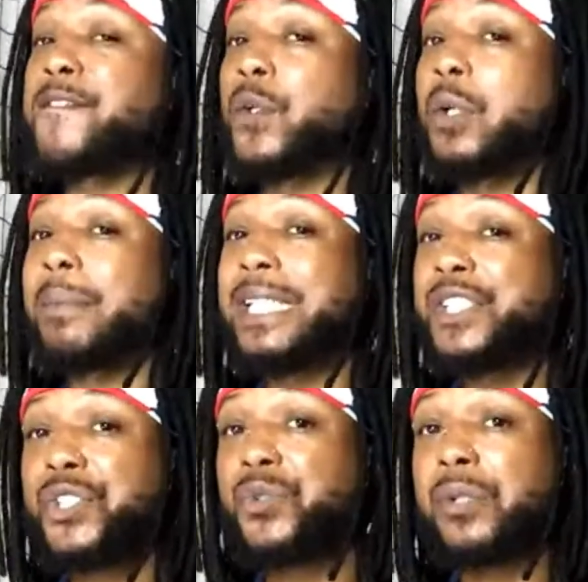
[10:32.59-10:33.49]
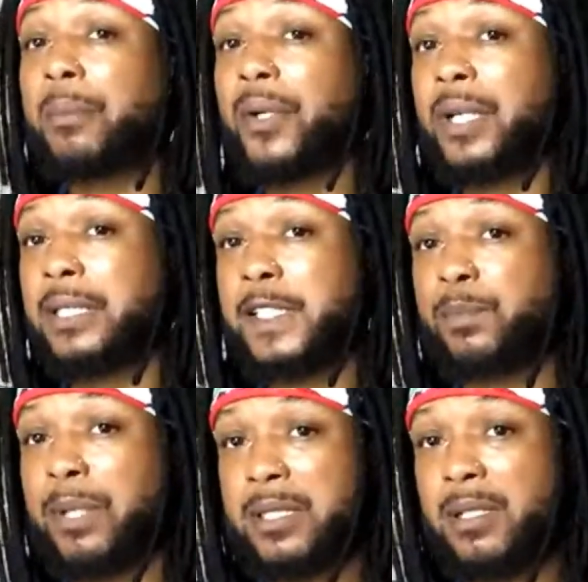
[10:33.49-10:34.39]
firm-issued American
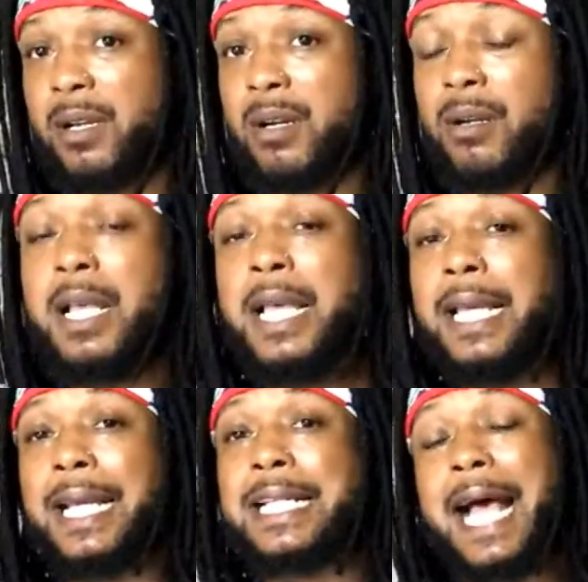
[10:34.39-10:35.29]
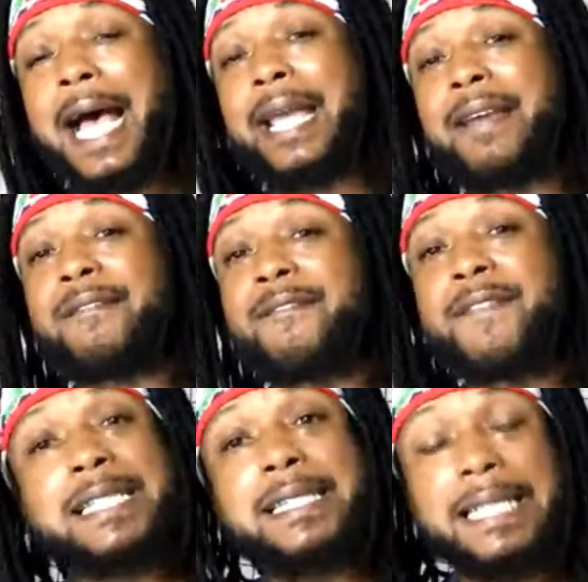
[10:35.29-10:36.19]
Express card and I
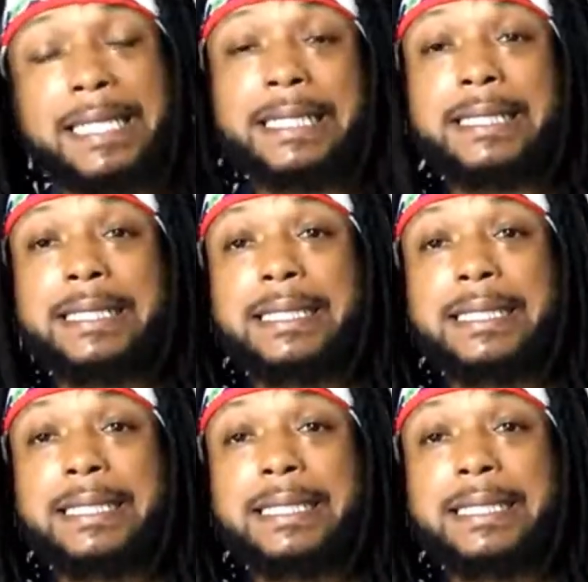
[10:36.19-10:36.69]
invested it